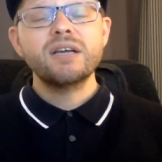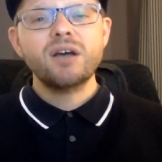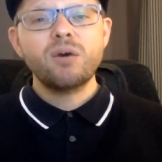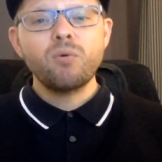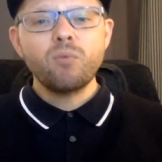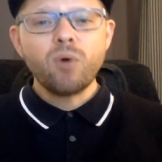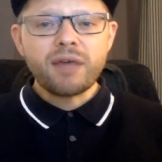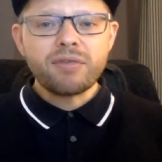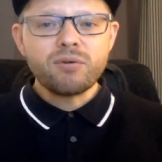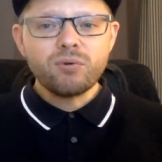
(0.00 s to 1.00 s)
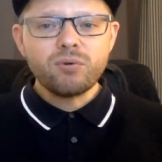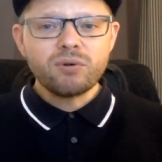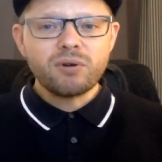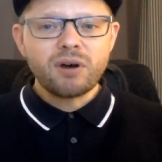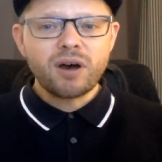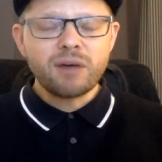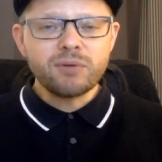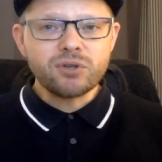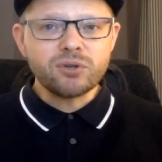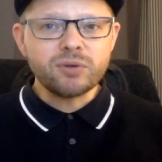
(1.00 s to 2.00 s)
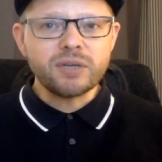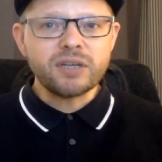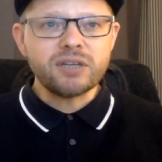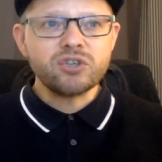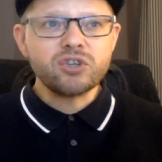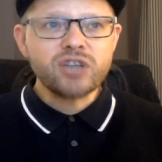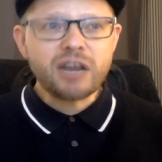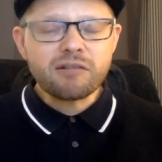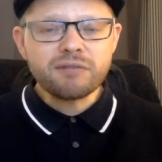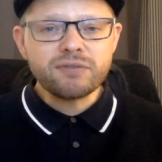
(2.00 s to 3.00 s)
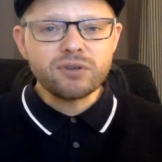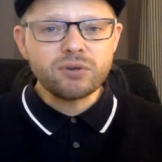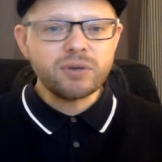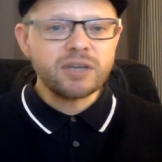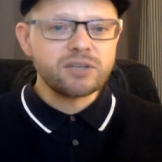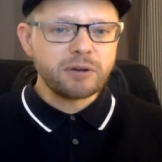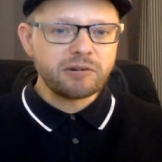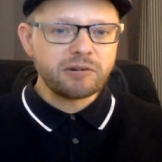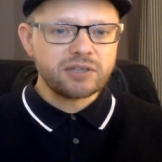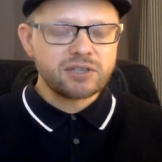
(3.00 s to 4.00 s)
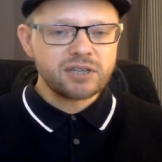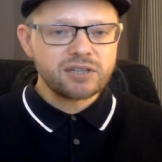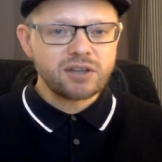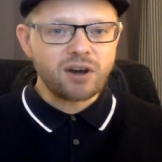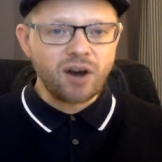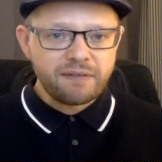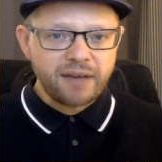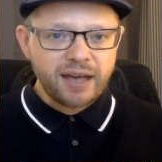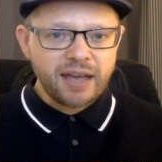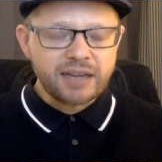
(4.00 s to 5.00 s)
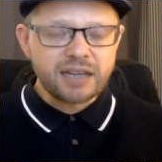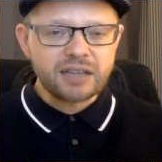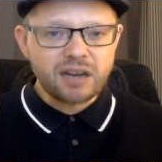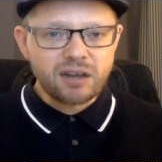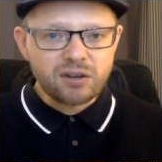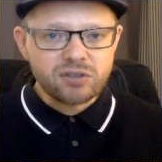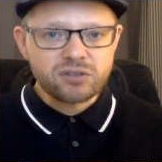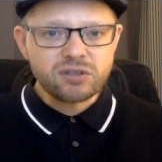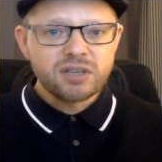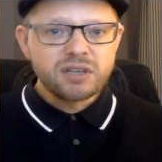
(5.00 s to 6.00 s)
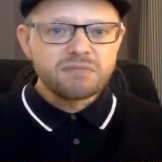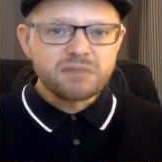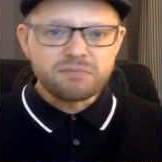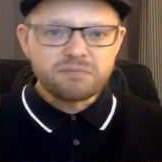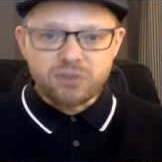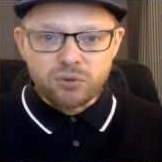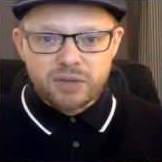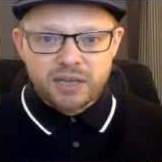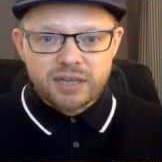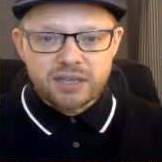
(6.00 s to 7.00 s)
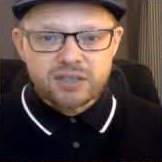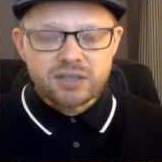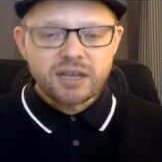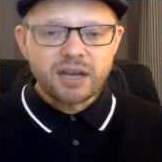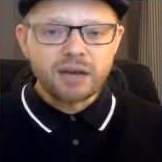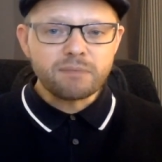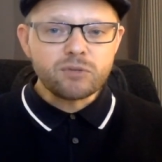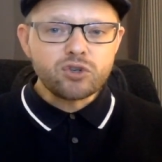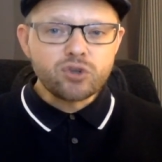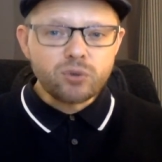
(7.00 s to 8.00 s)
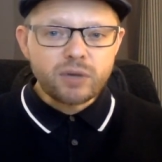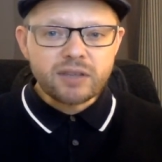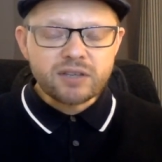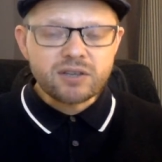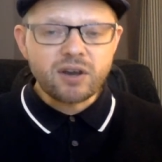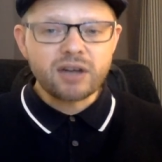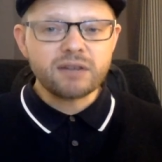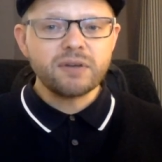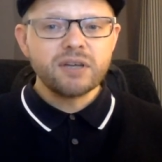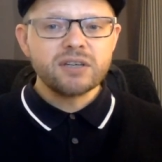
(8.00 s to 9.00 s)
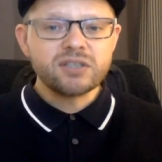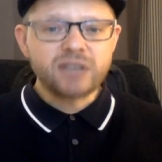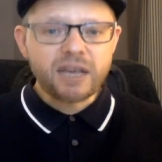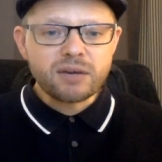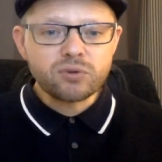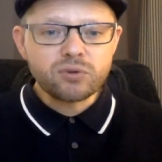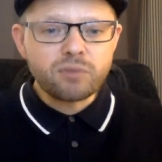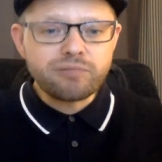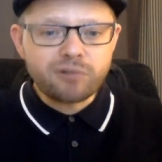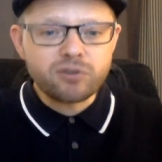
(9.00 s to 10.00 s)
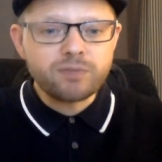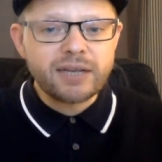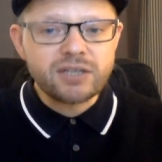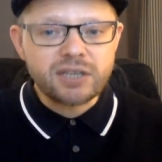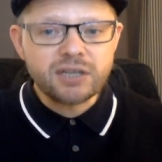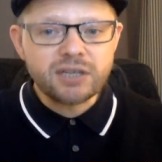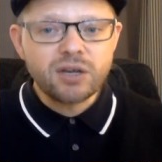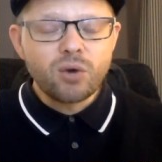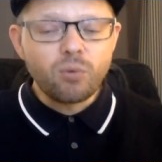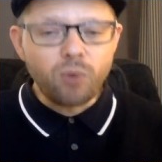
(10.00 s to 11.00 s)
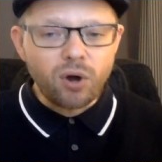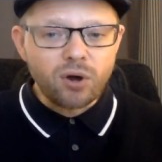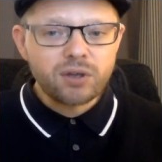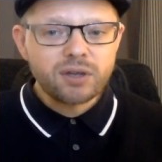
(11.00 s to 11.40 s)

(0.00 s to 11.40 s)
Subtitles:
What I thought I would do is just share a few experiences that I've had in the last few years doing this kind of sales prospecting work.